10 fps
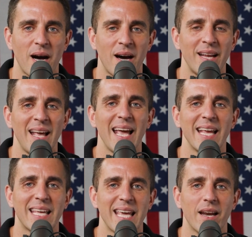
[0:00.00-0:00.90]
pod
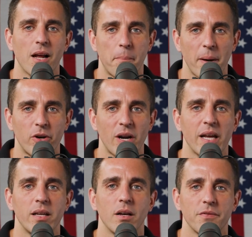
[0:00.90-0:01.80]
and get a better
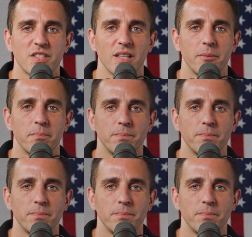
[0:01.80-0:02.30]
night of sleep.